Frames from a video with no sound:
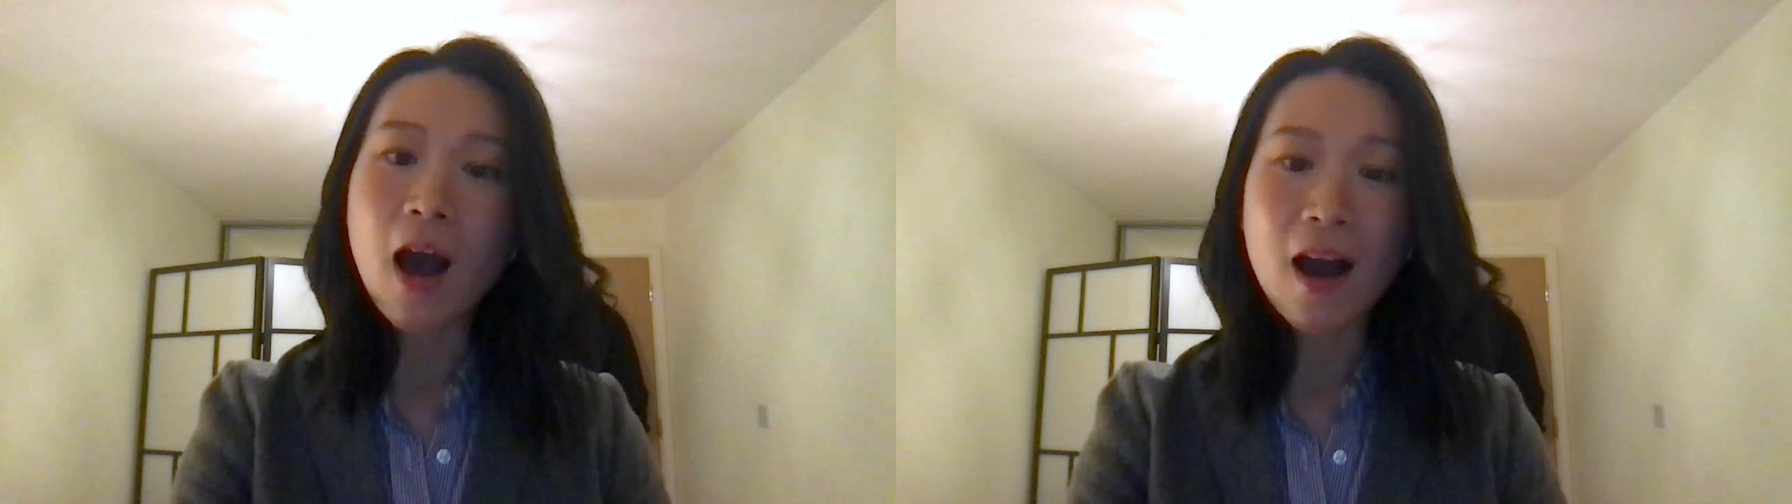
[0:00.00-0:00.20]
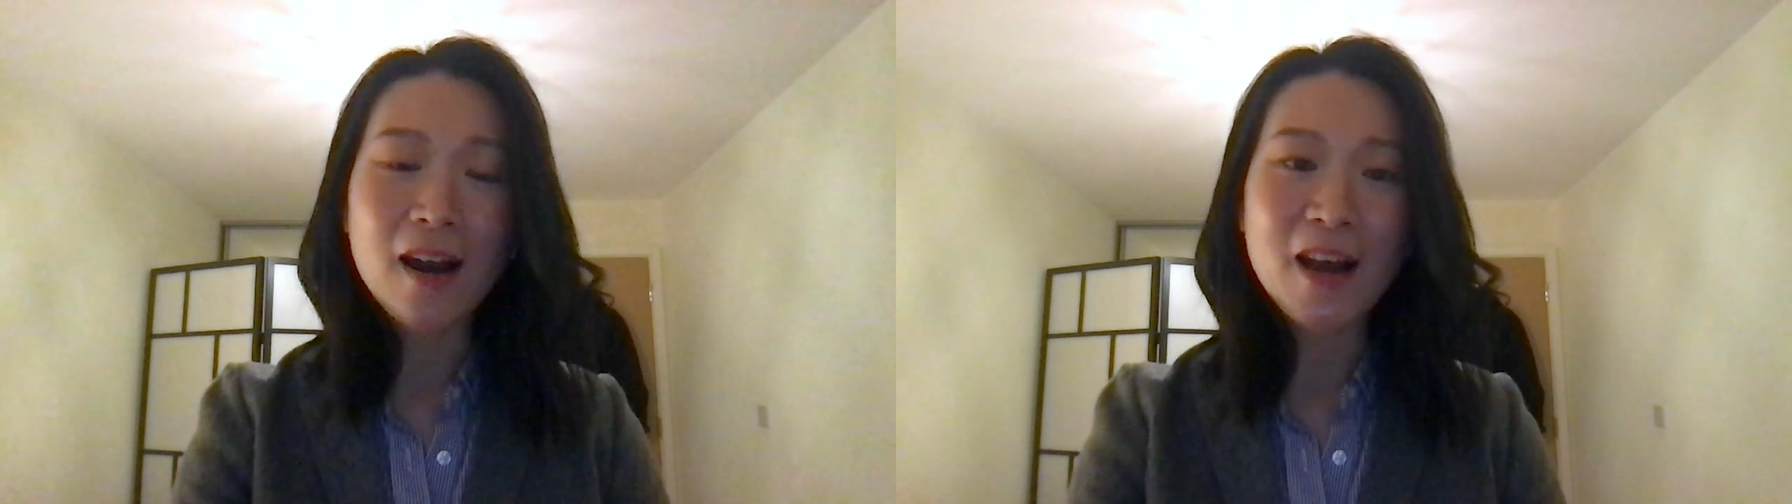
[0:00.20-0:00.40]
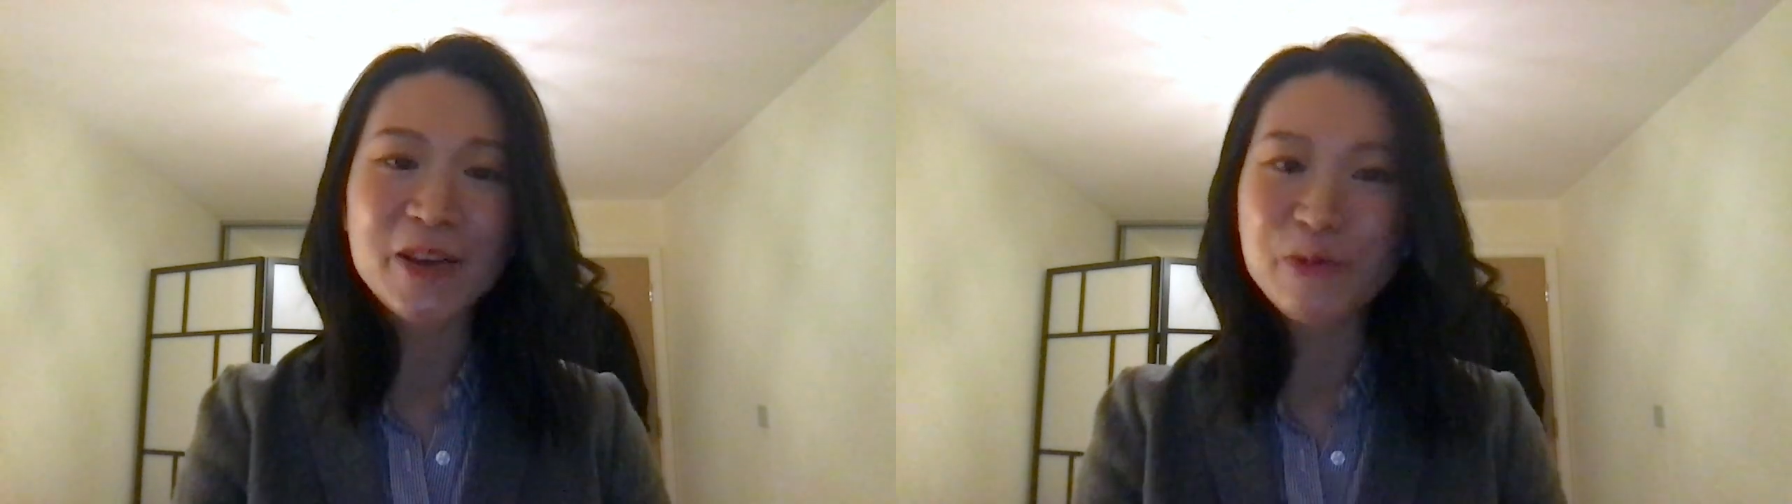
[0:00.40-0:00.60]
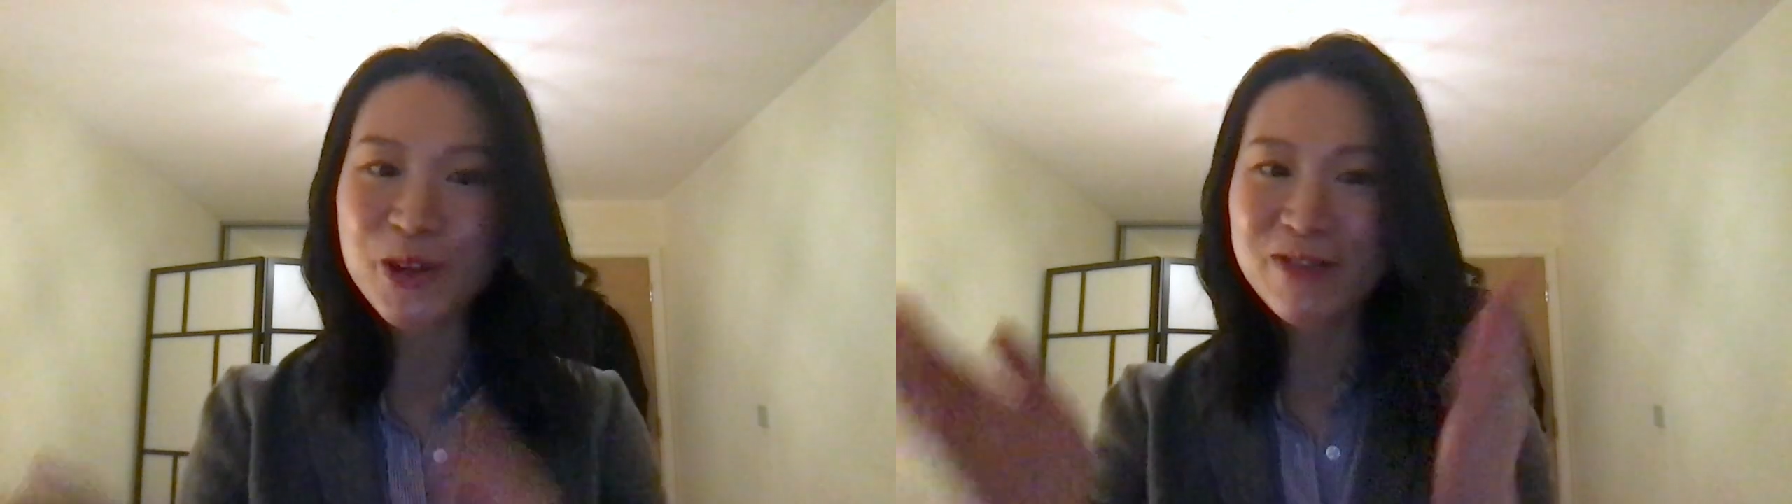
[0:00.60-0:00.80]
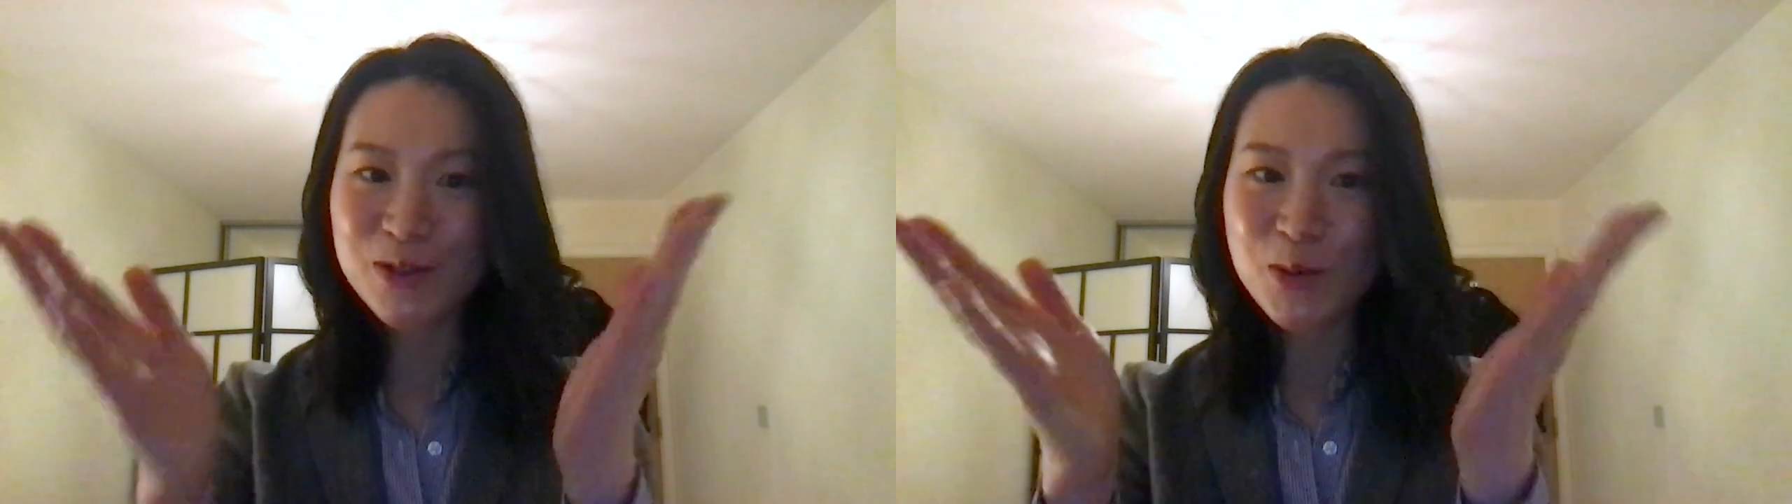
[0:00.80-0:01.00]
align
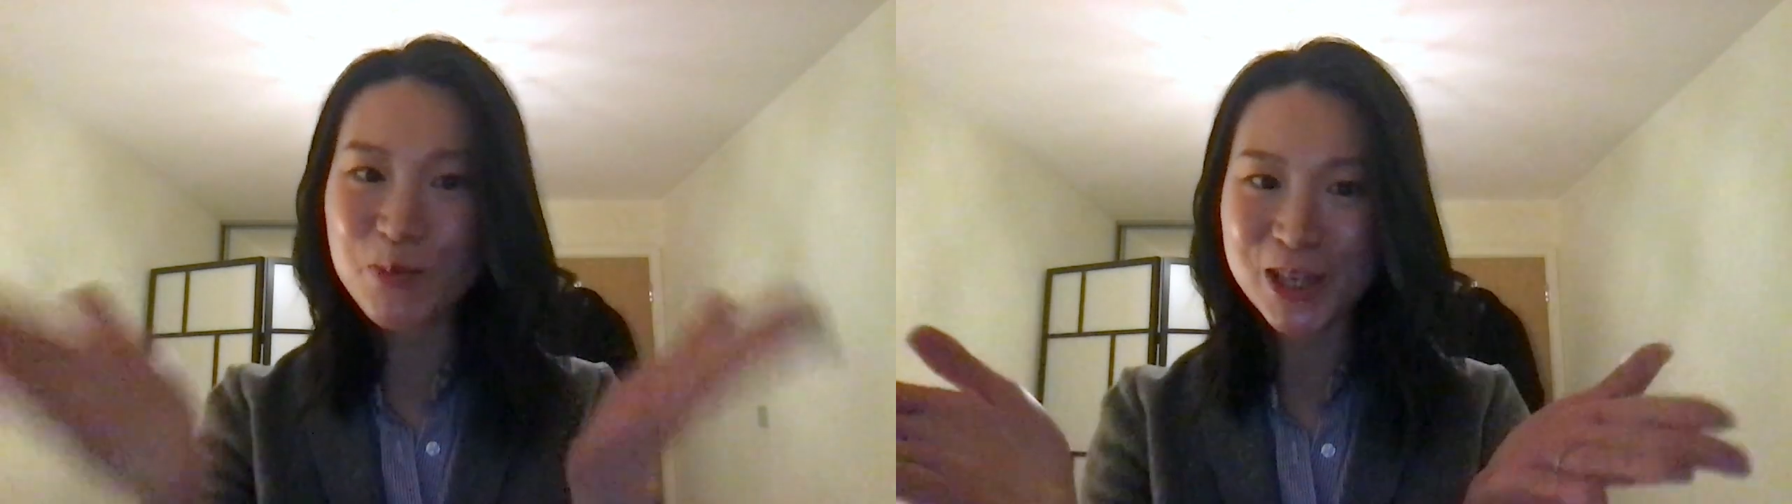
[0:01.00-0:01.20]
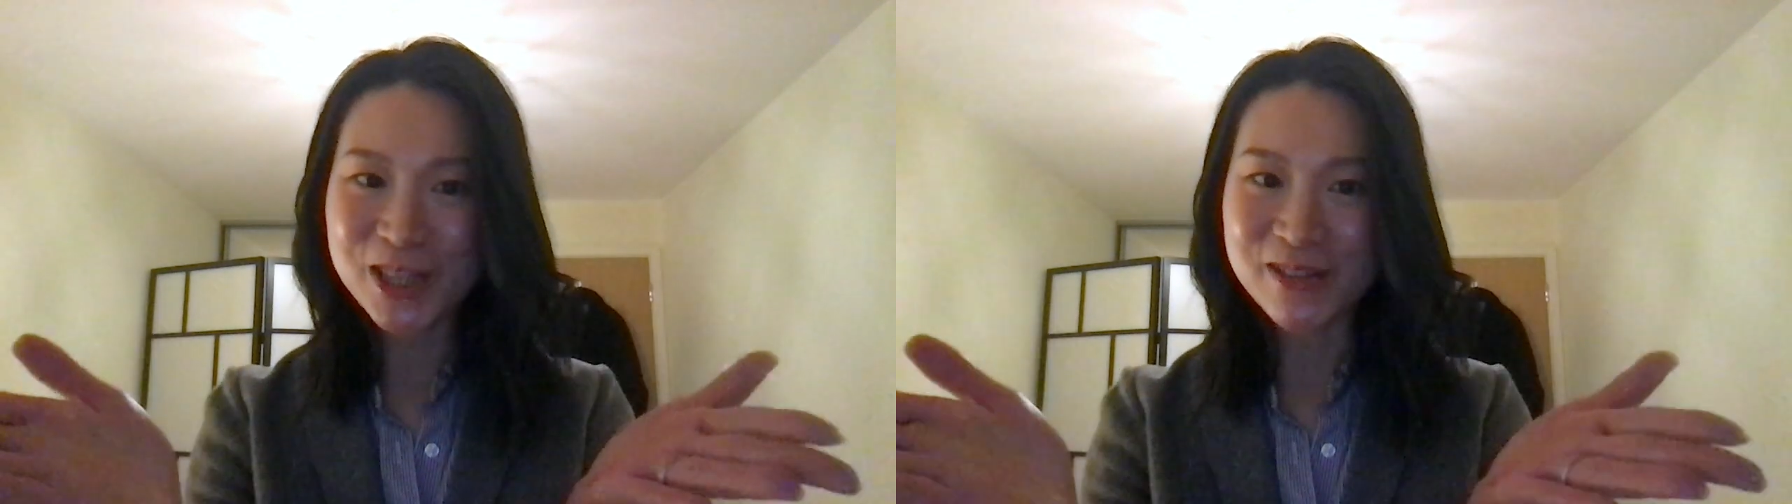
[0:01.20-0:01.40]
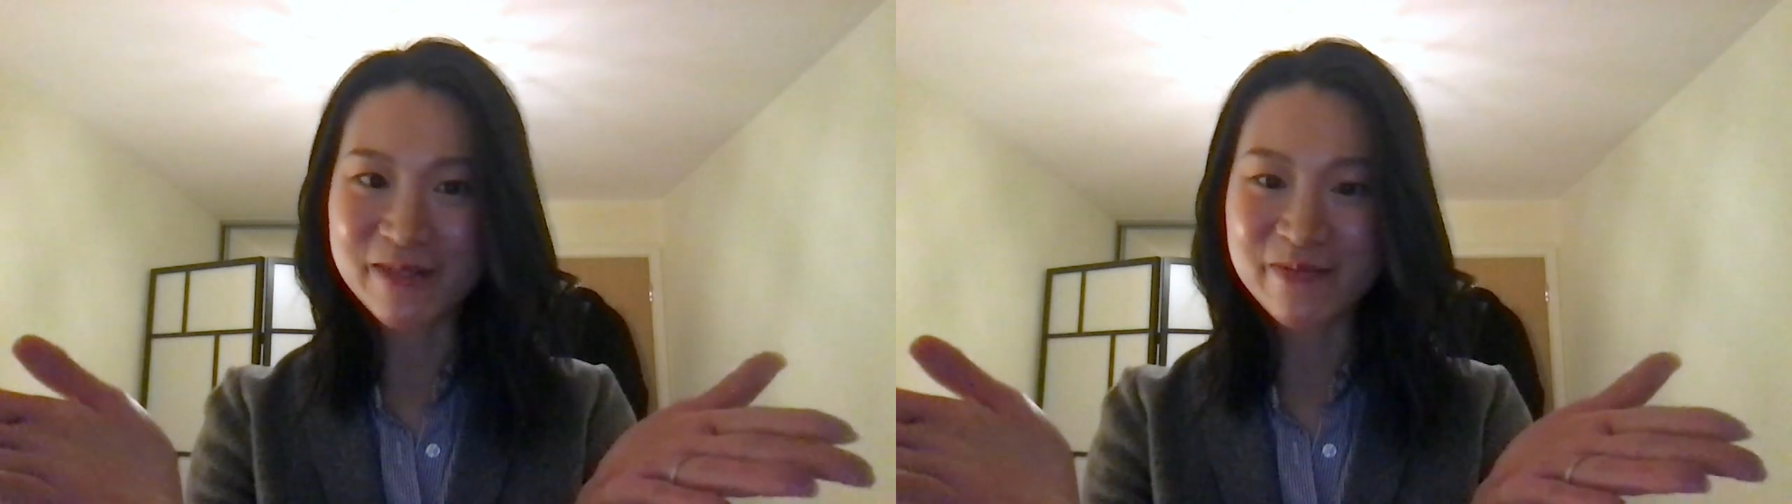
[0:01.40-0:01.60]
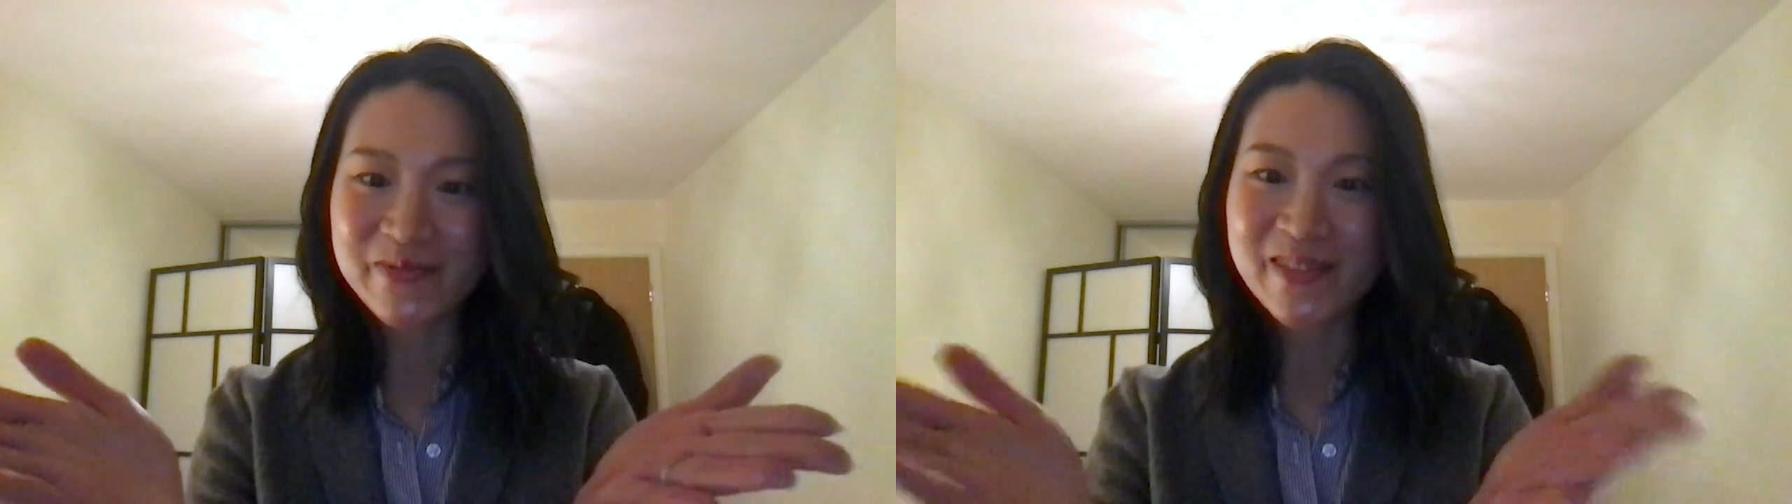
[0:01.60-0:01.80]
with the mission.